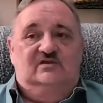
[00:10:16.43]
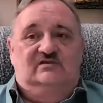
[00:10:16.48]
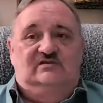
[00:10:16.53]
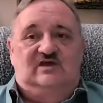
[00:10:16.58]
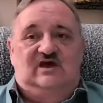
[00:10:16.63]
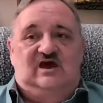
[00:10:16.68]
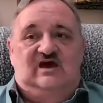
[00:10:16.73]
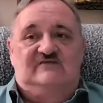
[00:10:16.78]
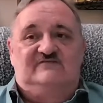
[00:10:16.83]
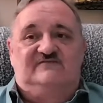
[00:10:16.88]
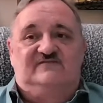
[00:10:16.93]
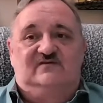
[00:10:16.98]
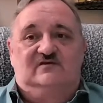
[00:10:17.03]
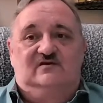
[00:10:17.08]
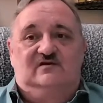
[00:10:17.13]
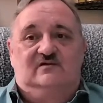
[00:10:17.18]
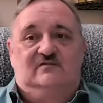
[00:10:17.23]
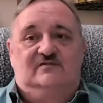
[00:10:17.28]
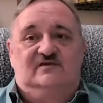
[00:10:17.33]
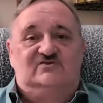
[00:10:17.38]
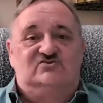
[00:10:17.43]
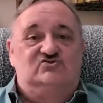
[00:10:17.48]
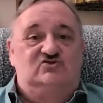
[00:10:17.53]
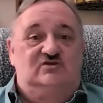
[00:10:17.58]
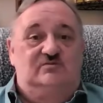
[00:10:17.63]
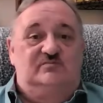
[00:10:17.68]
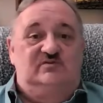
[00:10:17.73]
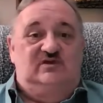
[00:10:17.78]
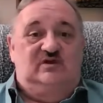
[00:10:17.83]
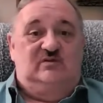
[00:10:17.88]
Now, I feel they
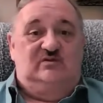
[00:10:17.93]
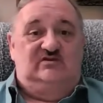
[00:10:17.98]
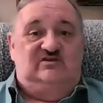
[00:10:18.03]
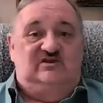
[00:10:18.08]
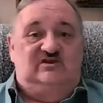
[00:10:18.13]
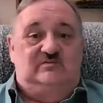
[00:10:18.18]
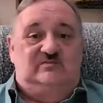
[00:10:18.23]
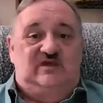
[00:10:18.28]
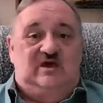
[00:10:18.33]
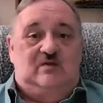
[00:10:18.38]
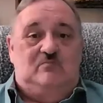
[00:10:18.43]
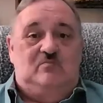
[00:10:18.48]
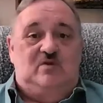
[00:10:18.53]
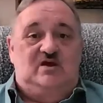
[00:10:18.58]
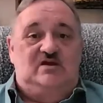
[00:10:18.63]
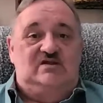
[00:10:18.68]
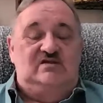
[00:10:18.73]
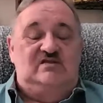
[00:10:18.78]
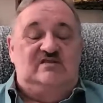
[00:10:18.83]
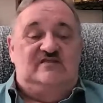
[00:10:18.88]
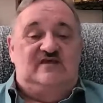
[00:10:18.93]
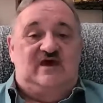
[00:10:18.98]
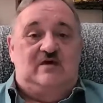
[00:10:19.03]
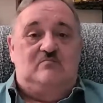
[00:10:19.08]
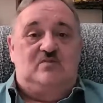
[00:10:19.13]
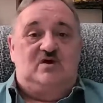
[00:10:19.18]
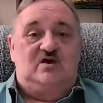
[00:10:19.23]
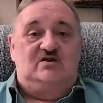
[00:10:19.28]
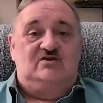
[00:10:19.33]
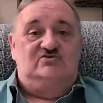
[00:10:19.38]
shouldn't be able to keep that money.
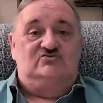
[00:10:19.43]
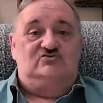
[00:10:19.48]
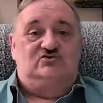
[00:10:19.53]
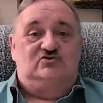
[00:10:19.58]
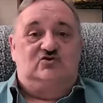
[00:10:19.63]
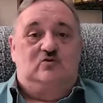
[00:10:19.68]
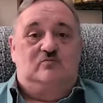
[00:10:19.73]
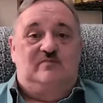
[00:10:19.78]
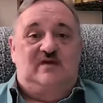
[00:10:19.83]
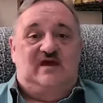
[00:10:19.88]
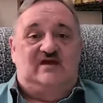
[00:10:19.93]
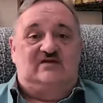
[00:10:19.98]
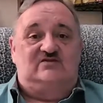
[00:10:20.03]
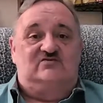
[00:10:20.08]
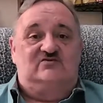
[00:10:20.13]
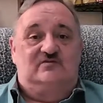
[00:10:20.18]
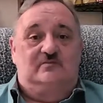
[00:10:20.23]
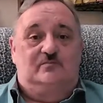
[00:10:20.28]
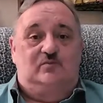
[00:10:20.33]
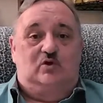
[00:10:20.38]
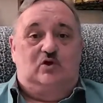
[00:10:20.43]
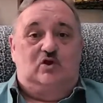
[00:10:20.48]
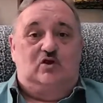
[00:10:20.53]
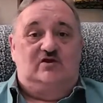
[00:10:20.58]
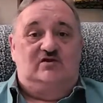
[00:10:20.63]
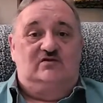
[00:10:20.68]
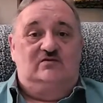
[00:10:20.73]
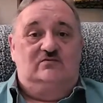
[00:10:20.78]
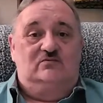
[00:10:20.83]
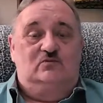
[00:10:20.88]
That money should go back to the
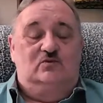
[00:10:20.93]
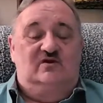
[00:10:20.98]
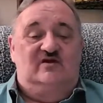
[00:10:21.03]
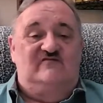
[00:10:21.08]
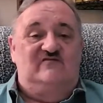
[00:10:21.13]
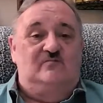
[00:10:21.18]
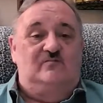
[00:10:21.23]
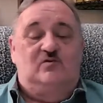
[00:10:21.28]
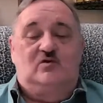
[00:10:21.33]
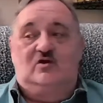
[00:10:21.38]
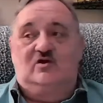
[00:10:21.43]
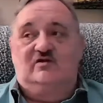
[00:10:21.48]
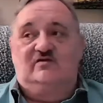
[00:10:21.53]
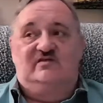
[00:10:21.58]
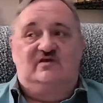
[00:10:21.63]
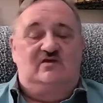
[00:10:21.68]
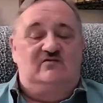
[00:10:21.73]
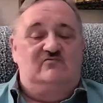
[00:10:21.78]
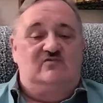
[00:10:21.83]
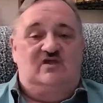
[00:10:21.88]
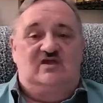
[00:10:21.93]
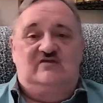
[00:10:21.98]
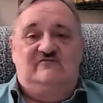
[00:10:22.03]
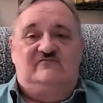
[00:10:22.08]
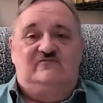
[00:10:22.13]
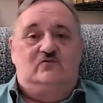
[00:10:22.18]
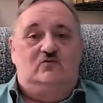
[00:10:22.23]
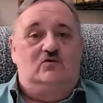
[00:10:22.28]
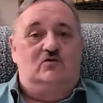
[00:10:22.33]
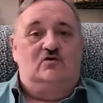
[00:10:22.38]
party. Whatever party they ran
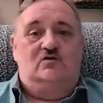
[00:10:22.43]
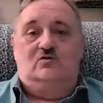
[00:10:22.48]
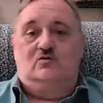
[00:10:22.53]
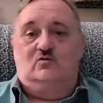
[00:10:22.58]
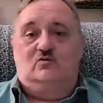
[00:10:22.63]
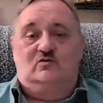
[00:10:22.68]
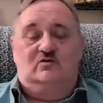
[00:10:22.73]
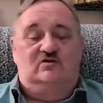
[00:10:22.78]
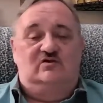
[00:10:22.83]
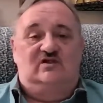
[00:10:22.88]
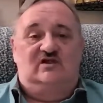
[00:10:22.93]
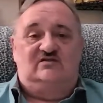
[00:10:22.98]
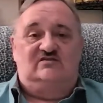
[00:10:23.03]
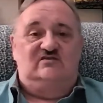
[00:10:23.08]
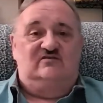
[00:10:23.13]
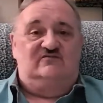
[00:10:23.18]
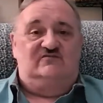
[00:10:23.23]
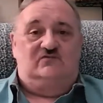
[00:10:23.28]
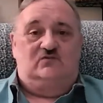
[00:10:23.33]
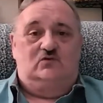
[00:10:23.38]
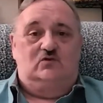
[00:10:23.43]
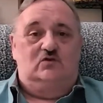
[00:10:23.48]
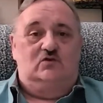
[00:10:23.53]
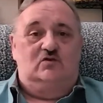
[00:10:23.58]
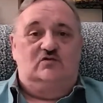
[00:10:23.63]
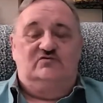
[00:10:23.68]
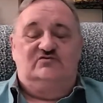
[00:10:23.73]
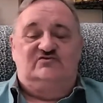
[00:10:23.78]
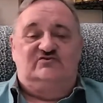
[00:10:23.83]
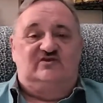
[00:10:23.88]
for or were elected
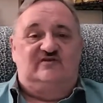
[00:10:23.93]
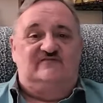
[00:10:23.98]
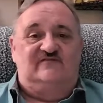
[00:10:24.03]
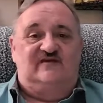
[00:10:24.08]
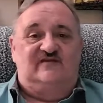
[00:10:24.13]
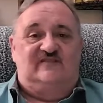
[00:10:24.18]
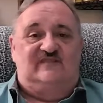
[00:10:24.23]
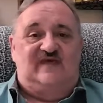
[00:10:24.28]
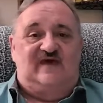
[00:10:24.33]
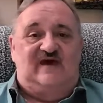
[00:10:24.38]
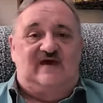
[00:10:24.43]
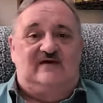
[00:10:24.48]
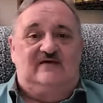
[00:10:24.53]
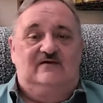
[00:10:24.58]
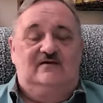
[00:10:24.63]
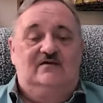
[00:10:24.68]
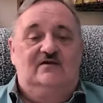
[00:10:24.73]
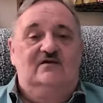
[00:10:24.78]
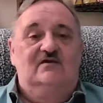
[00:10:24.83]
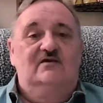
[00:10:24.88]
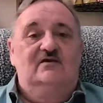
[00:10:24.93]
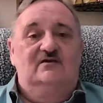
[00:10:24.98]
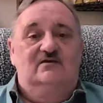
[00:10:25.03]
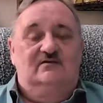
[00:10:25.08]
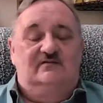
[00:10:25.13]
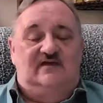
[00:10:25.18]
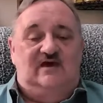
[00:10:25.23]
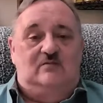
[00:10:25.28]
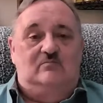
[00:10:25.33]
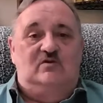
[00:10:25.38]
for and stuff like that,
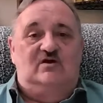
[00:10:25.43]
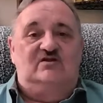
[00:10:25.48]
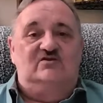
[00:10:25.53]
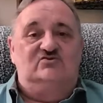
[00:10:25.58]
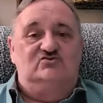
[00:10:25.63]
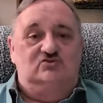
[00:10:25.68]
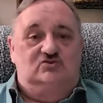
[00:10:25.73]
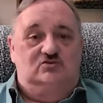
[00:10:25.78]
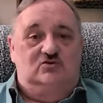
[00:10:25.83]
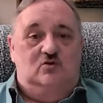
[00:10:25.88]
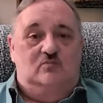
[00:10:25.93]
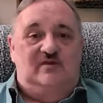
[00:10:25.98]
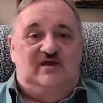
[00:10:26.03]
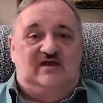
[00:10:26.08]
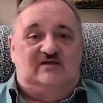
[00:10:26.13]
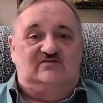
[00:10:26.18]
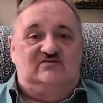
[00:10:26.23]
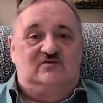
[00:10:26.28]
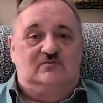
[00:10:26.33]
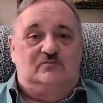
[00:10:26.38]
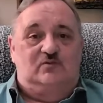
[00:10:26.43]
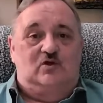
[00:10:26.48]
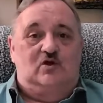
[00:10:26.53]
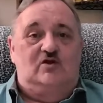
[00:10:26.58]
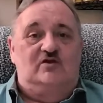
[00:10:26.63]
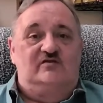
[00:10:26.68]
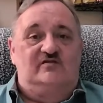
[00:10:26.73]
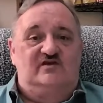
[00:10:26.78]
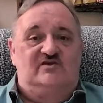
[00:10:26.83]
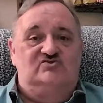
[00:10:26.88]
that money should go back to the
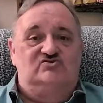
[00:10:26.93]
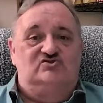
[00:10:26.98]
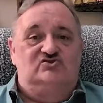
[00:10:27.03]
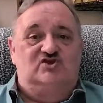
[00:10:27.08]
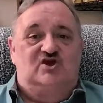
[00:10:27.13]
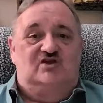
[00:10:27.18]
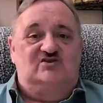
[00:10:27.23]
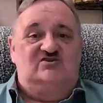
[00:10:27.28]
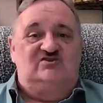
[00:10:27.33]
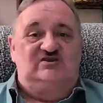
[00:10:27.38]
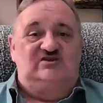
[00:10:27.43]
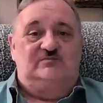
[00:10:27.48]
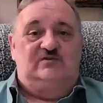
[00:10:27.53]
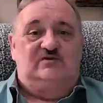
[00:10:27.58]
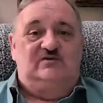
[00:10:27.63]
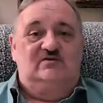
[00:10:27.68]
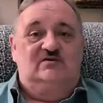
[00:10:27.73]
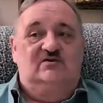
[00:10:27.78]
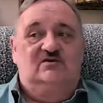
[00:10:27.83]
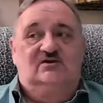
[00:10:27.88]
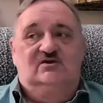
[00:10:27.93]
party. They should not keep it.